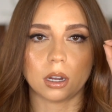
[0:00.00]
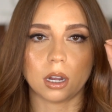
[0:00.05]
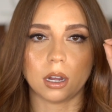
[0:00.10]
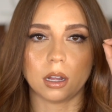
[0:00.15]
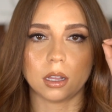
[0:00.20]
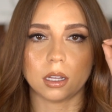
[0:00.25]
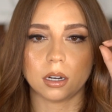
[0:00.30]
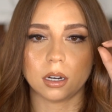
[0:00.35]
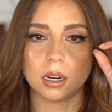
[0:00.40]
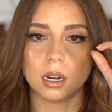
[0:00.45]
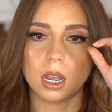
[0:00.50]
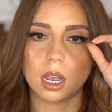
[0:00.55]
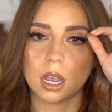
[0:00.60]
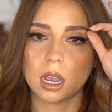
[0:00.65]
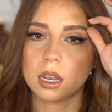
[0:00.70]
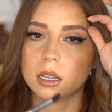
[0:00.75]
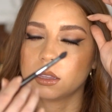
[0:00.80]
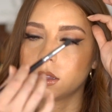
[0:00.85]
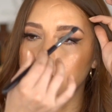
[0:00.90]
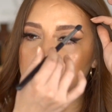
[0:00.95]
color,
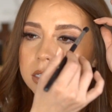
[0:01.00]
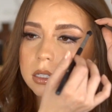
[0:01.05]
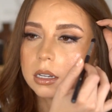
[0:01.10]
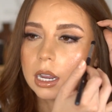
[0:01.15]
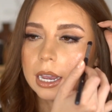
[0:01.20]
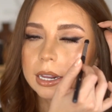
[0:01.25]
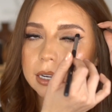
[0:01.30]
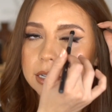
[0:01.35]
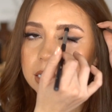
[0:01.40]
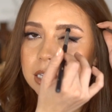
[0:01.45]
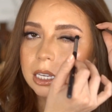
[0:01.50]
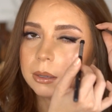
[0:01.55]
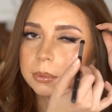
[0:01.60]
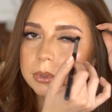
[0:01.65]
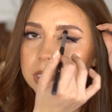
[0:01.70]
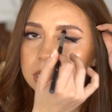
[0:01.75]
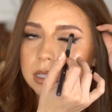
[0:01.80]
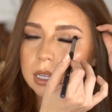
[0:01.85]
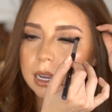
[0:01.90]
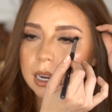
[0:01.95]
this kind of keeps
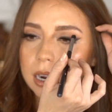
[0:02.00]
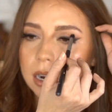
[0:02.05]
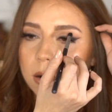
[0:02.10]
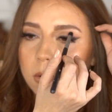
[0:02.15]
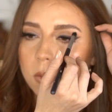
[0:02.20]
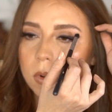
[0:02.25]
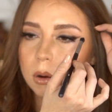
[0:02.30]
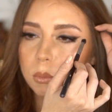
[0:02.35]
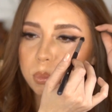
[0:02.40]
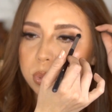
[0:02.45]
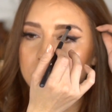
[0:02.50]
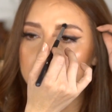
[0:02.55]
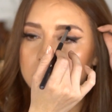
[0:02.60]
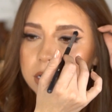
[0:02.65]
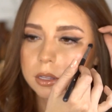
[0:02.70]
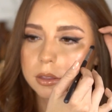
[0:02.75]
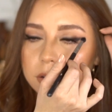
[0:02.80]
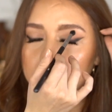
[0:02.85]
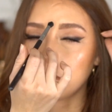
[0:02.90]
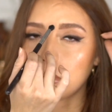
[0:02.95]
it there while
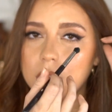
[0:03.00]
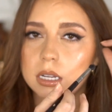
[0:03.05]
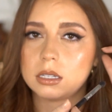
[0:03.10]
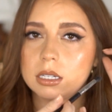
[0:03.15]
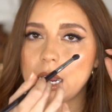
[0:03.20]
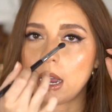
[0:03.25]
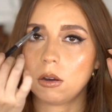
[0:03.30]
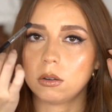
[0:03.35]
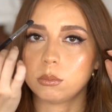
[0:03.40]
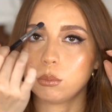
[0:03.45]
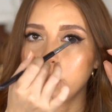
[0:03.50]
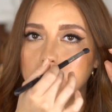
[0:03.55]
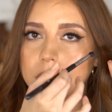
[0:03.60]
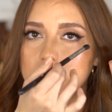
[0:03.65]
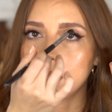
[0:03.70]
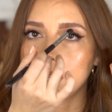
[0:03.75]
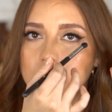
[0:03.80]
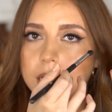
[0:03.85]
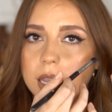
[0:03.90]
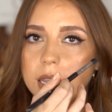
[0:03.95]
blending the rest out and
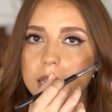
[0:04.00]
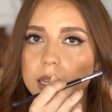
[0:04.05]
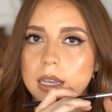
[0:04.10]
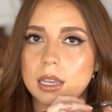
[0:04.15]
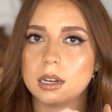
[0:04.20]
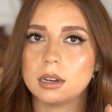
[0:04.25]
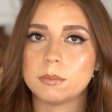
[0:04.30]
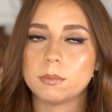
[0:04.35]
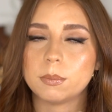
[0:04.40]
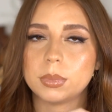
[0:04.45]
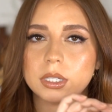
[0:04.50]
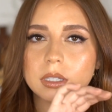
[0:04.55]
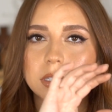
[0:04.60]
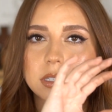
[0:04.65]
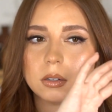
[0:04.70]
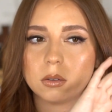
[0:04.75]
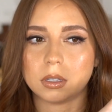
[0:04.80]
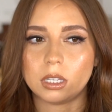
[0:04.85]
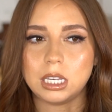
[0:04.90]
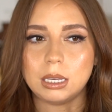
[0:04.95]
blending it in, but
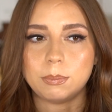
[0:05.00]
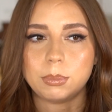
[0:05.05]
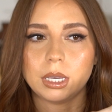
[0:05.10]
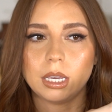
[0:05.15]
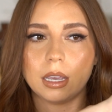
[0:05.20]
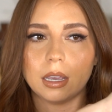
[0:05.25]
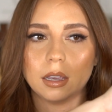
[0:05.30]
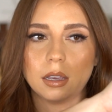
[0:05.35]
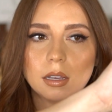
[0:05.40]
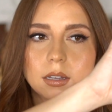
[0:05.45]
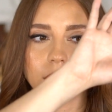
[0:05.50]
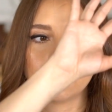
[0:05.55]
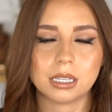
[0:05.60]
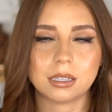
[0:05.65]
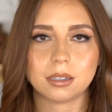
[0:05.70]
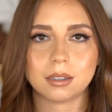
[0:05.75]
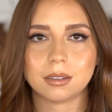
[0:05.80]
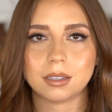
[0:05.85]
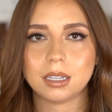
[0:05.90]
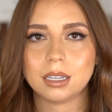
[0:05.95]
still keeping
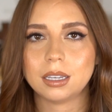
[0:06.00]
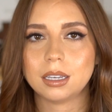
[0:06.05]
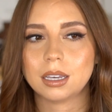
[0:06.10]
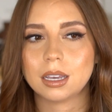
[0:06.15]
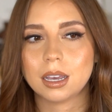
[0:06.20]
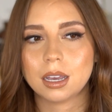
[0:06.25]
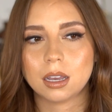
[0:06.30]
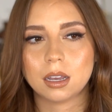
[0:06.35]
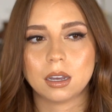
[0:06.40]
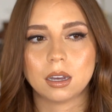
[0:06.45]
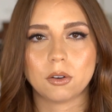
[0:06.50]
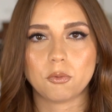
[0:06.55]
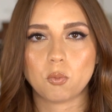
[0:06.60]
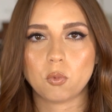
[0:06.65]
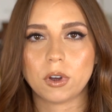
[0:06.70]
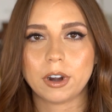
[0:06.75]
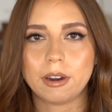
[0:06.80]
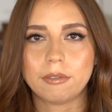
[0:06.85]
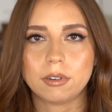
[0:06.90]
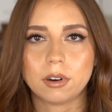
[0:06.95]
basically
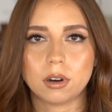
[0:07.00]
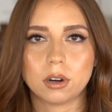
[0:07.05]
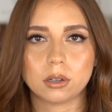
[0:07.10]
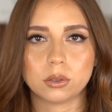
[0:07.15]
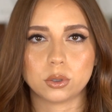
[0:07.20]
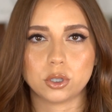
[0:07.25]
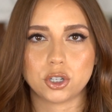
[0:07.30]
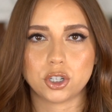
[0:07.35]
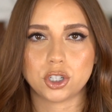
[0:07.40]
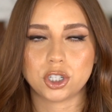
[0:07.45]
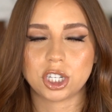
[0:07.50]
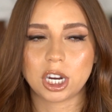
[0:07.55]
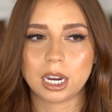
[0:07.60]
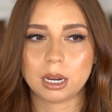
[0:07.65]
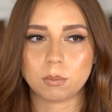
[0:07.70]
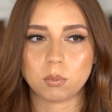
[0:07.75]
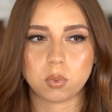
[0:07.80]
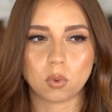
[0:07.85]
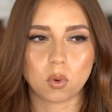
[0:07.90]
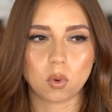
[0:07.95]
whatever
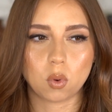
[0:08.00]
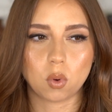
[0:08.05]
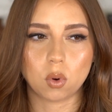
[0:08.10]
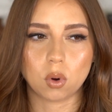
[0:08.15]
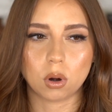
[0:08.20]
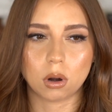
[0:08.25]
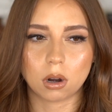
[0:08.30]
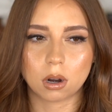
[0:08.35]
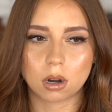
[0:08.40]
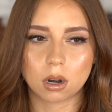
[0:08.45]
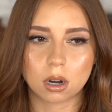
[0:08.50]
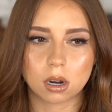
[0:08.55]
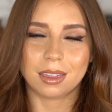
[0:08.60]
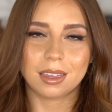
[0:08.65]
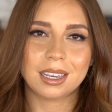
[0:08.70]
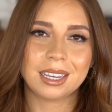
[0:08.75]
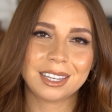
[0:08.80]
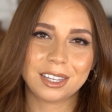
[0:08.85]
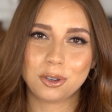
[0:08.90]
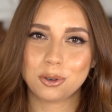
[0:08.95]
shape or
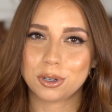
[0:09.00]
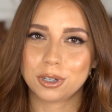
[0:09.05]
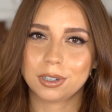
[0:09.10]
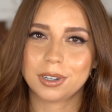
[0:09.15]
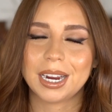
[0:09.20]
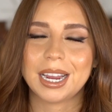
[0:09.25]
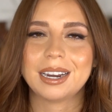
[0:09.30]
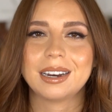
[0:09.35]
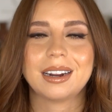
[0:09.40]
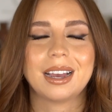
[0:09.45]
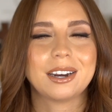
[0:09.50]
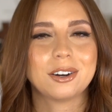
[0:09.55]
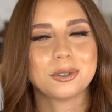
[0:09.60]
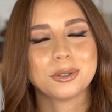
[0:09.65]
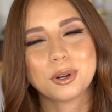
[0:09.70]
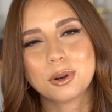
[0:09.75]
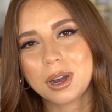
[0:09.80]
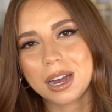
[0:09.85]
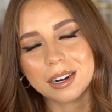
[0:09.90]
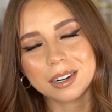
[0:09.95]
thing you created. I don't
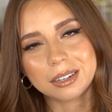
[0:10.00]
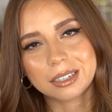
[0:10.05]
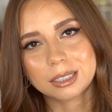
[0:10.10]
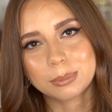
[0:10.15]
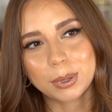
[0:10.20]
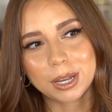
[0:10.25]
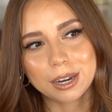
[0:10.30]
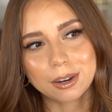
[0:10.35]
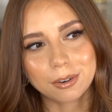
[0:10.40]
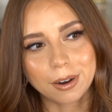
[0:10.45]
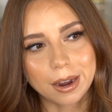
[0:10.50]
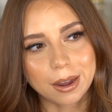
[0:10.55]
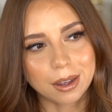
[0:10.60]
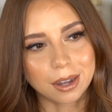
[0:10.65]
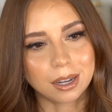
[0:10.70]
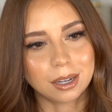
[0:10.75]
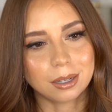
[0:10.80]
know how to explain it right.